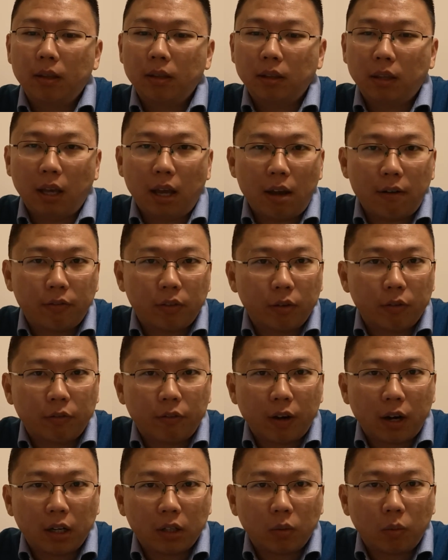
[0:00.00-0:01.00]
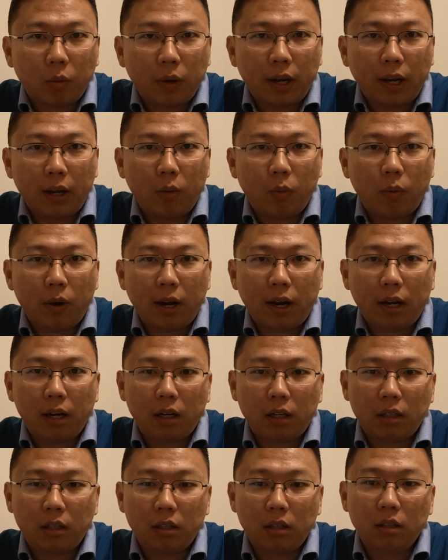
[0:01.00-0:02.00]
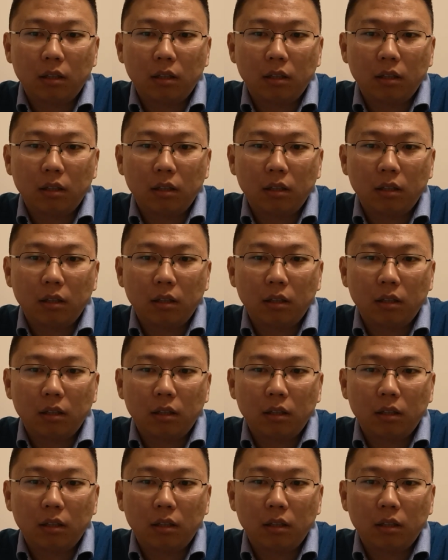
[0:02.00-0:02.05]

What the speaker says: they have to find a way where